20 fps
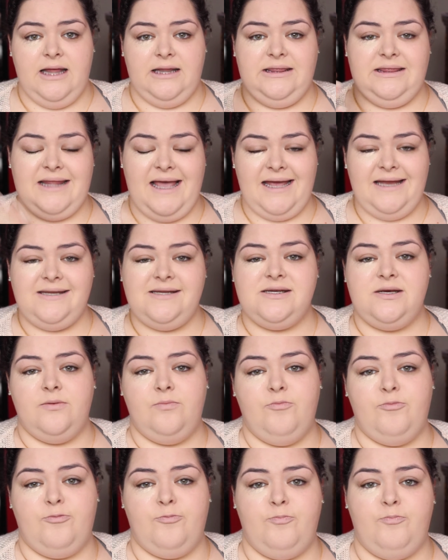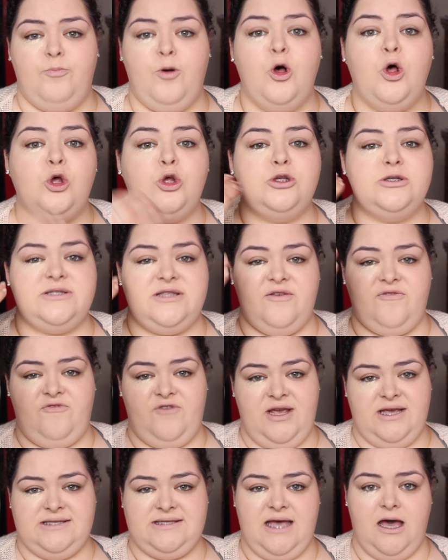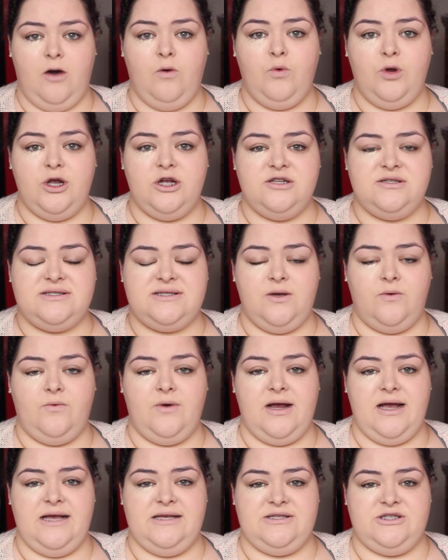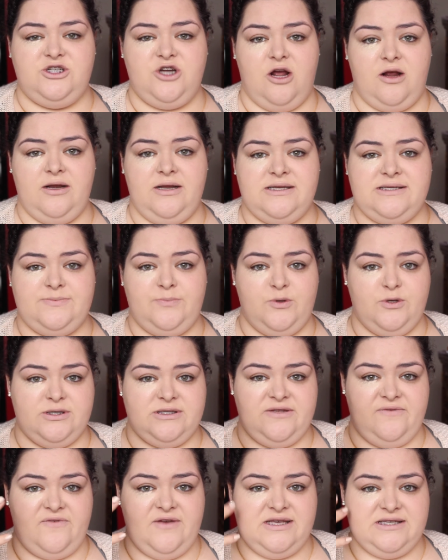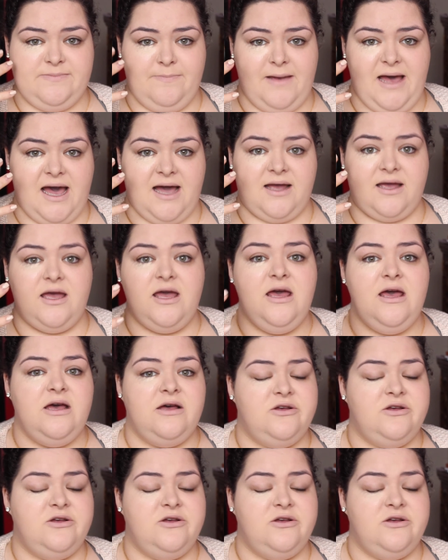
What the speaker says: light pulls the face outwards, whereas darkness pulls the face back.